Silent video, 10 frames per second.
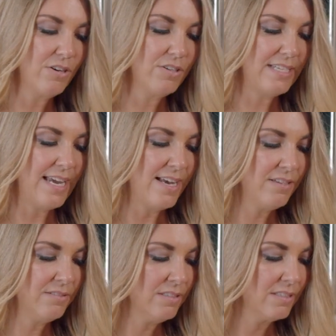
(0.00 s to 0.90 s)
all
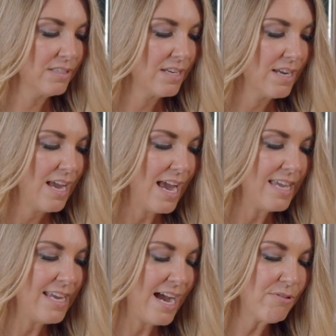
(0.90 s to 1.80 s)
down.
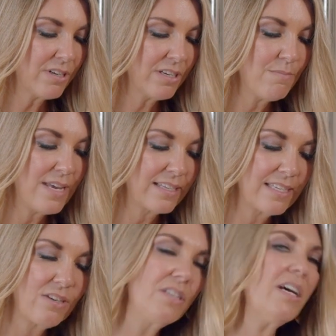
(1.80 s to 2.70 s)
And now we're gonna
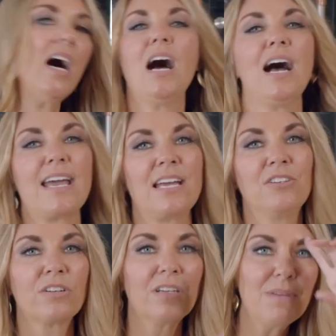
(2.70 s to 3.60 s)
mix it on high.
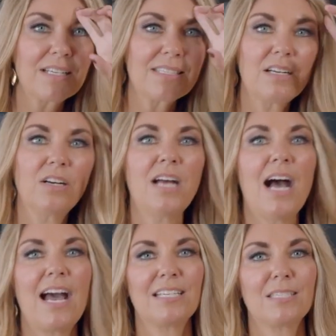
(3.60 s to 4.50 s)
And you're gonna mix it on
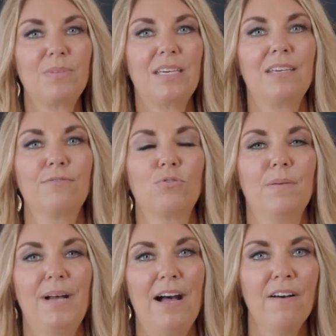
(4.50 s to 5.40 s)
high speed for
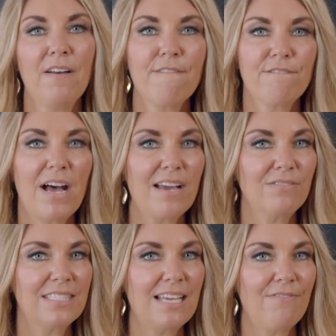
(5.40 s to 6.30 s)
about
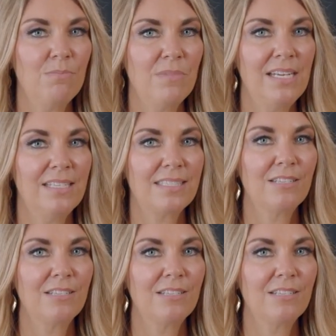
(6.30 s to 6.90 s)
5 to 7 minutes